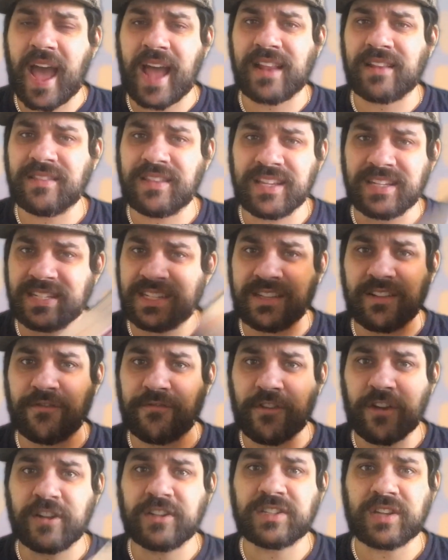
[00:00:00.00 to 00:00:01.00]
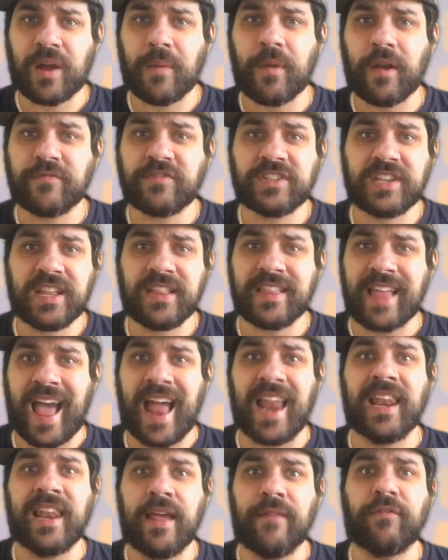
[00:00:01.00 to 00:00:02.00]
This is the first time I've seen
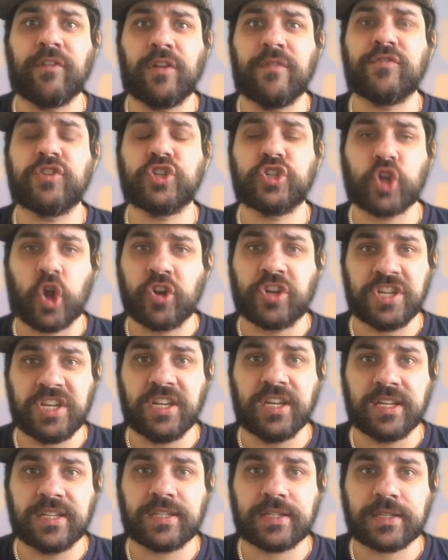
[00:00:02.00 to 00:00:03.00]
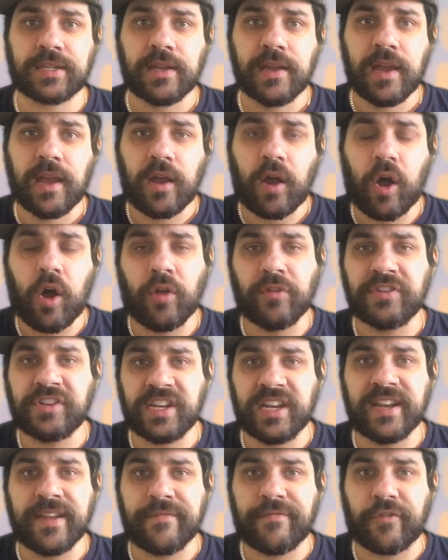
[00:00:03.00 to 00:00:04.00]
that level of shoddiness on
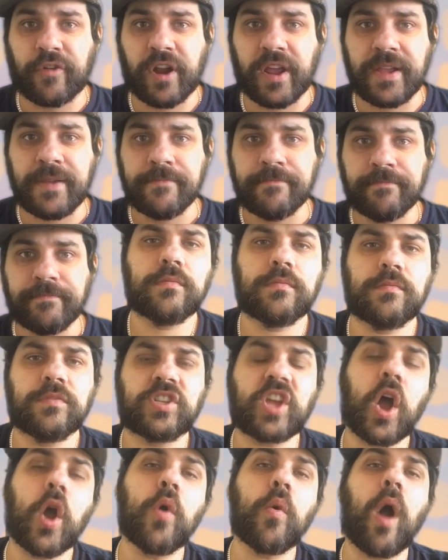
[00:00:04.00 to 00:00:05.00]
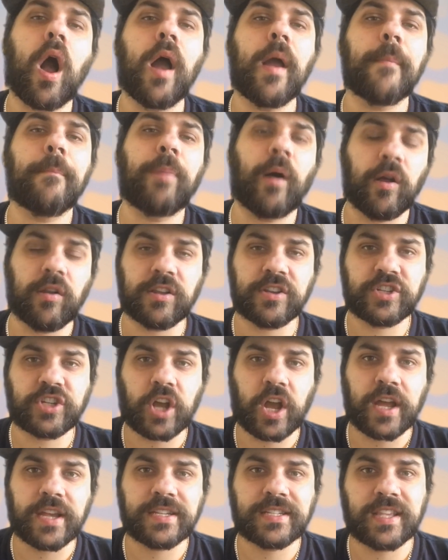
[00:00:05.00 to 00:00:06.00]
delivery. So I
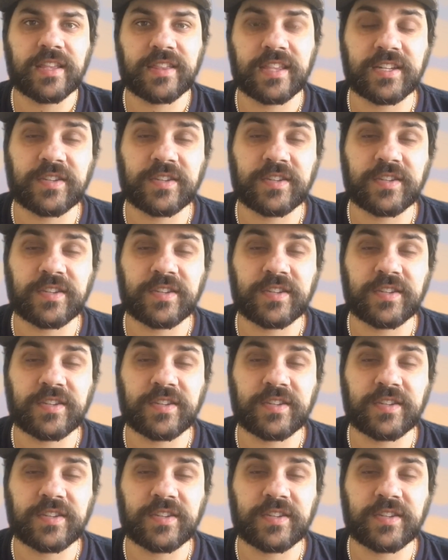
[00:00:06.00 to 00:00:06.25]
apologise that this